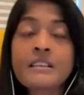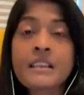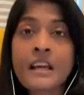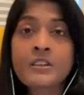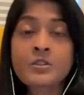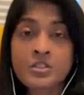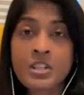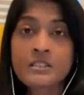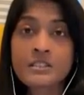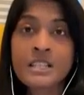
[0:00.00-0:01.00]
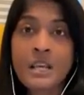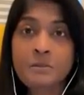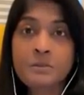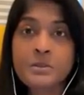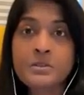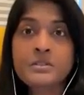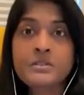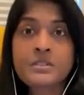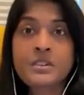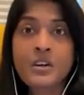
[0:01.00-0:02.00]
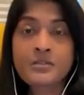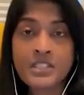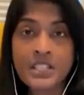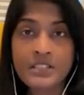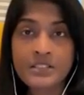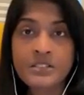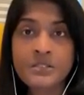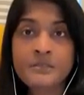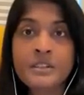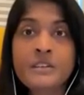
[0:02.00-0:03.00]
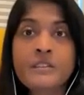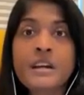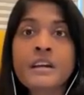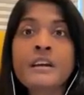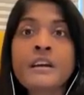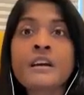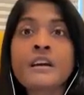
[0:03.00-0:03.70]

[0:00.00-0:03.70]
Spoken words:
that your child is capable of change, right?